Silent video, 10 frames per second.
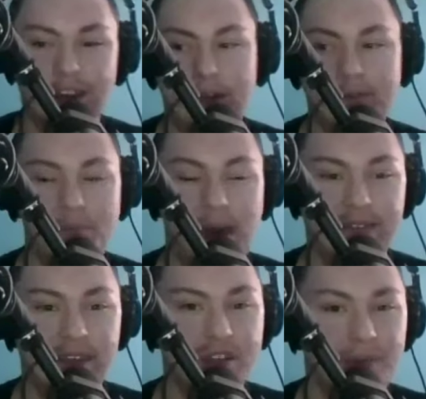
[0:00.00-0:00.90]
And do you have a
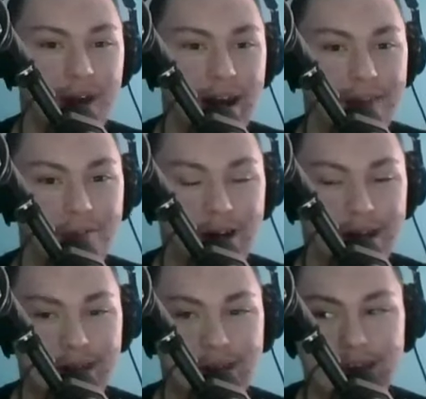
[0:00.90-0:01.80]
message for
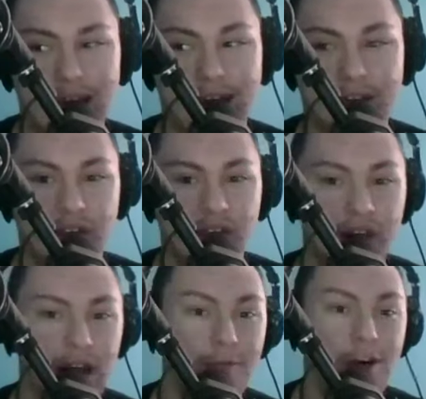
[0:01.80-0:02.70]
anyone that is
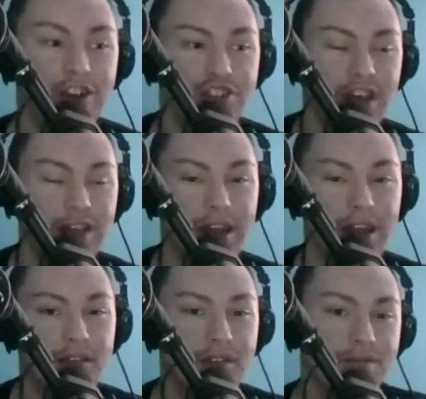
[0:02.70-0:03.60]
listening, watching
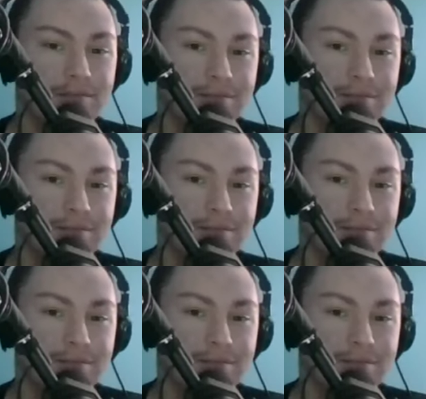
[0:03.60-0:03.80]
this?